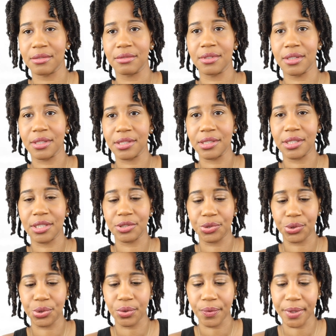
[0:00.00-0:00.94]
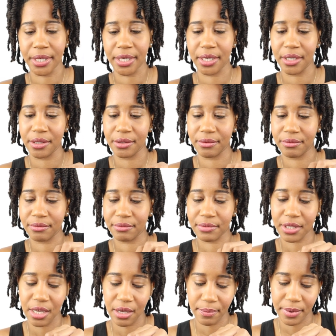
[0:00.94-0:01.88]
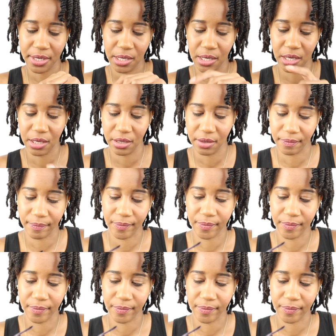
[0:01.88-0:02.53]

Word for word: This is the jewelry company,